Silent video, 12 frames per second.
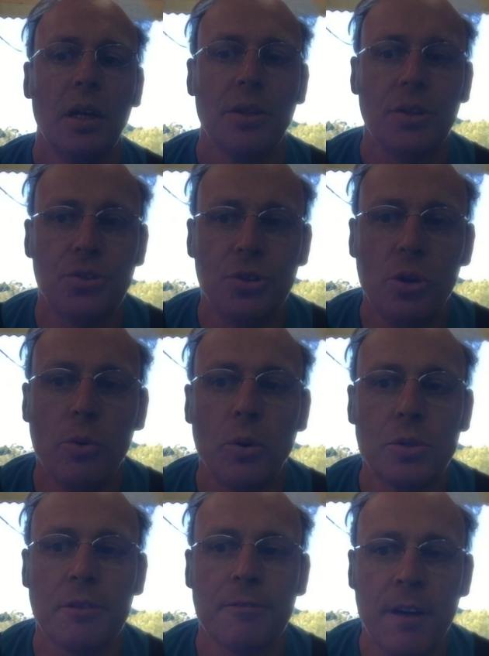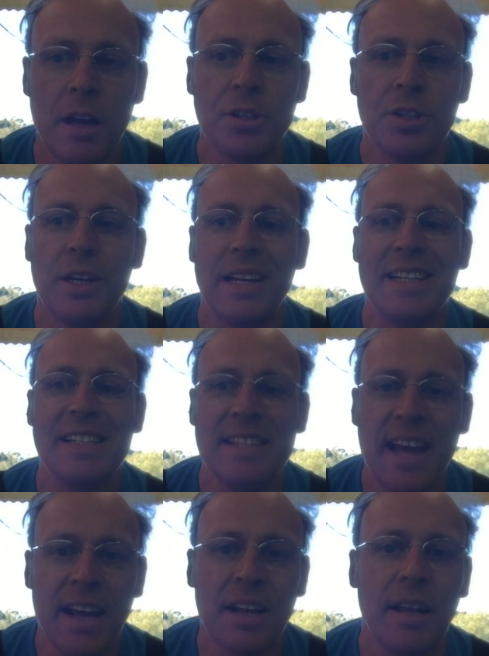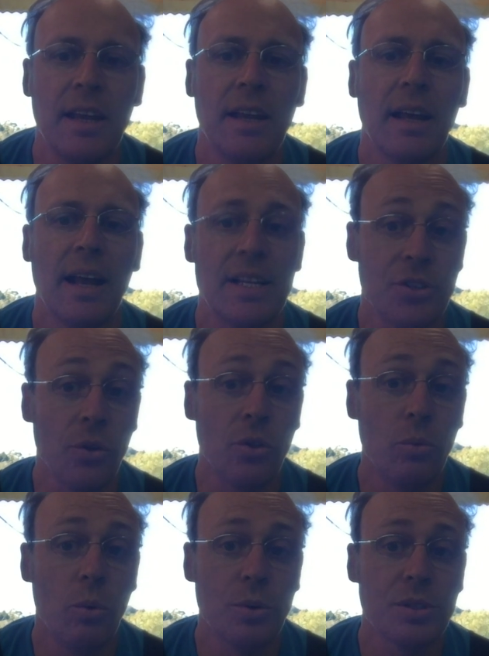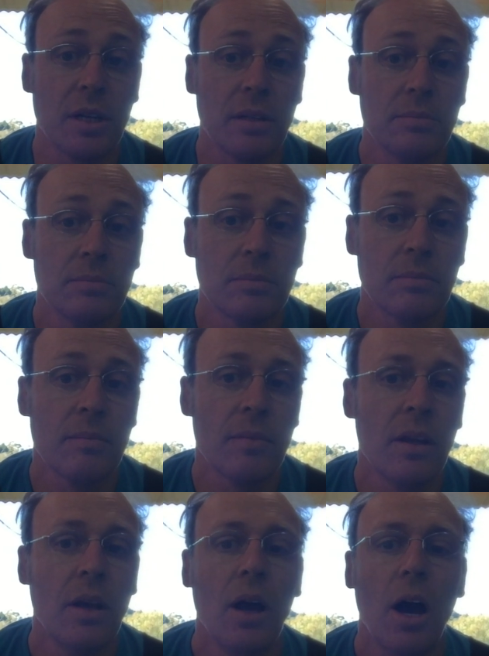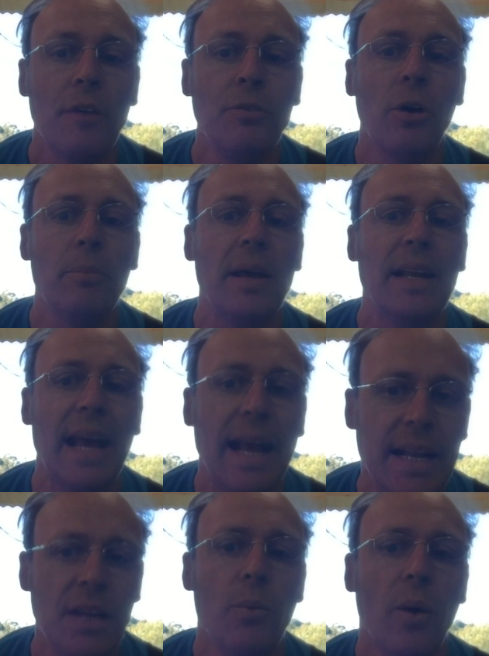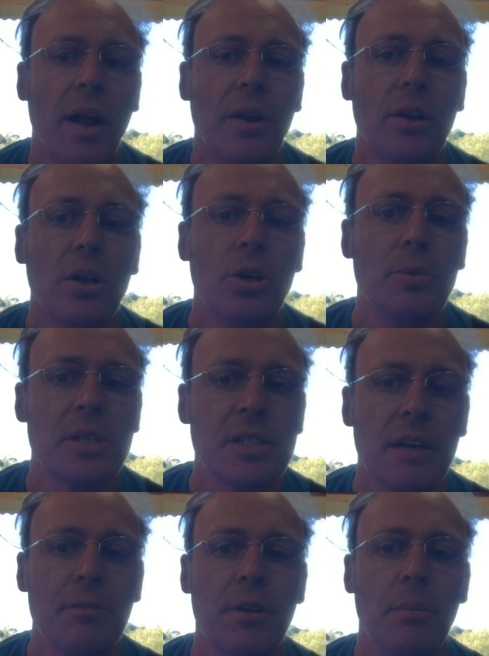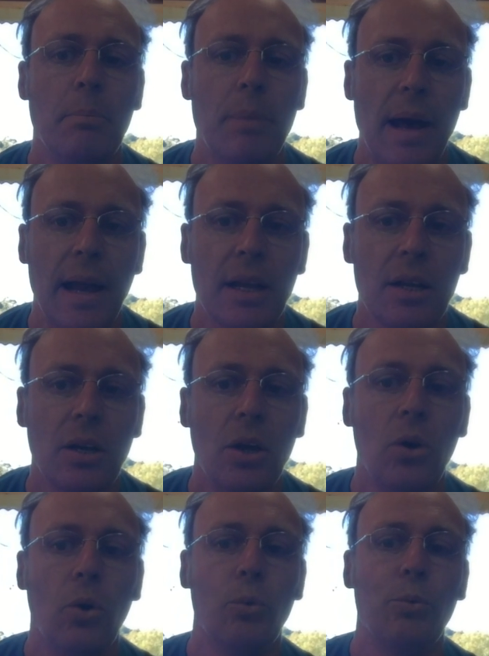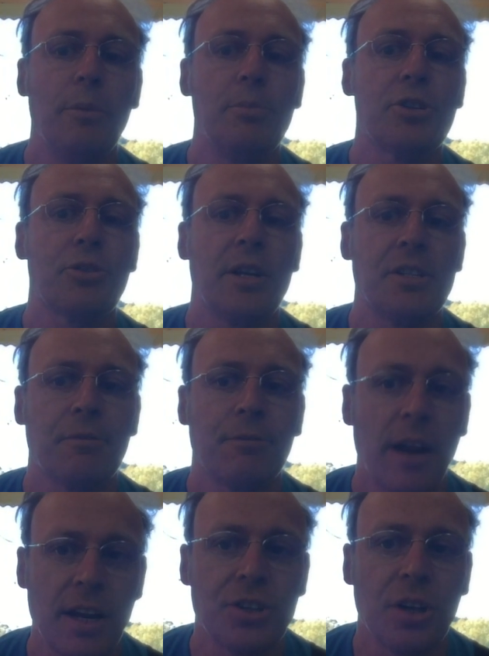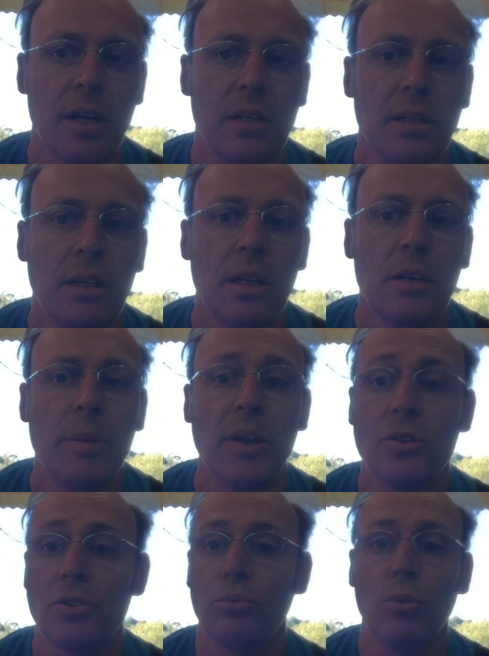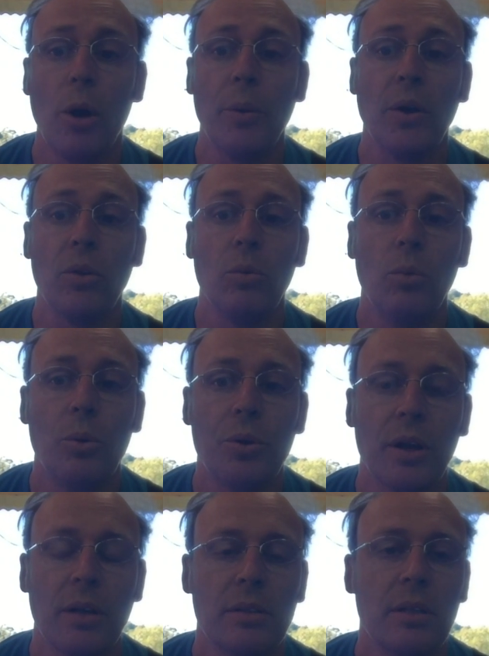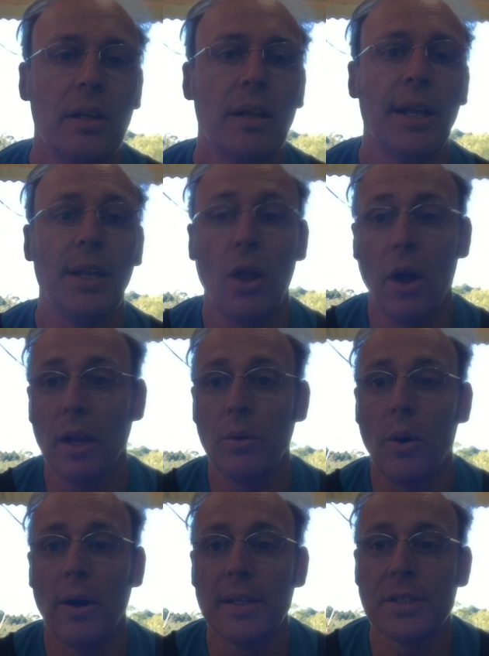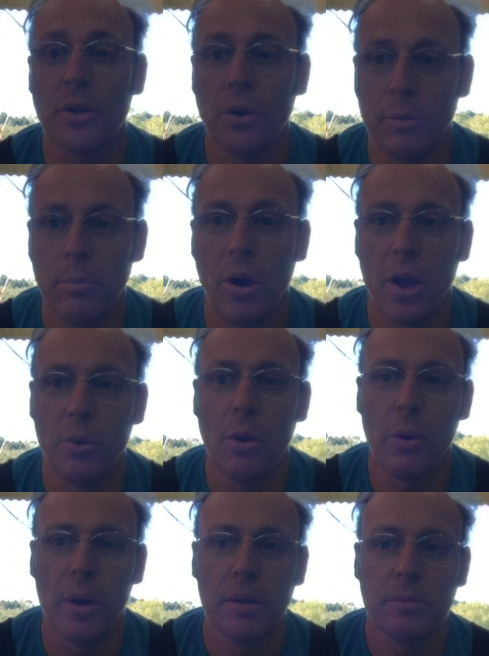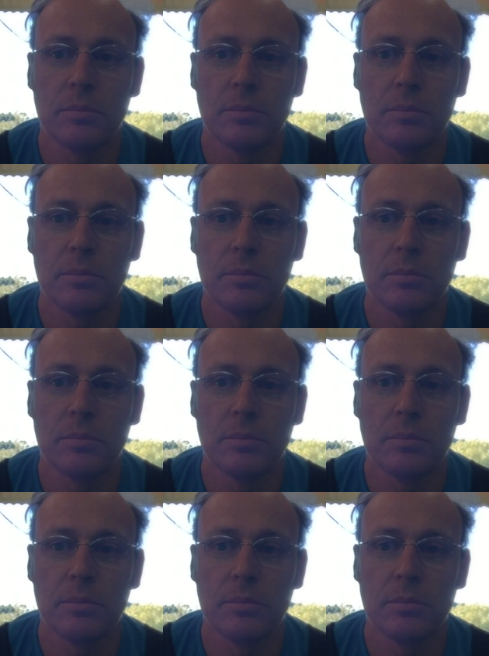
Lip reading: The two oars function exactly as on the water. I've not met anyone who has suffered a back or rib stress fracture because of rowing on the water, and likewise on a Biorower.